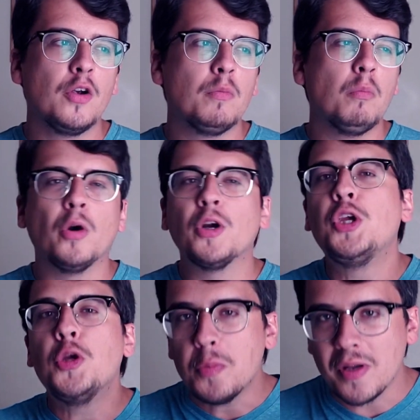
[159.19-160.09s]
more
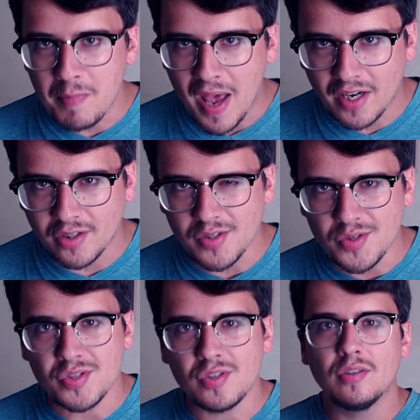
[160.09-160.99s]
human
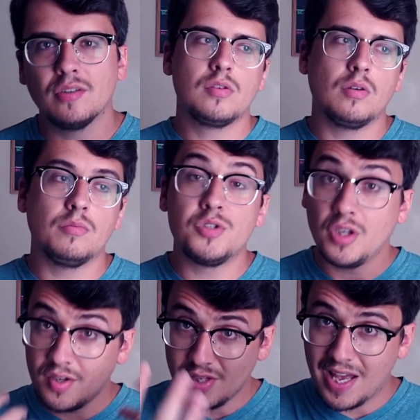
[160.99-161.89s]
matters. So
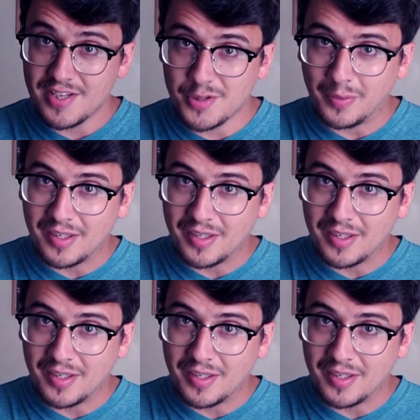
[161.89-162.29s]
just as some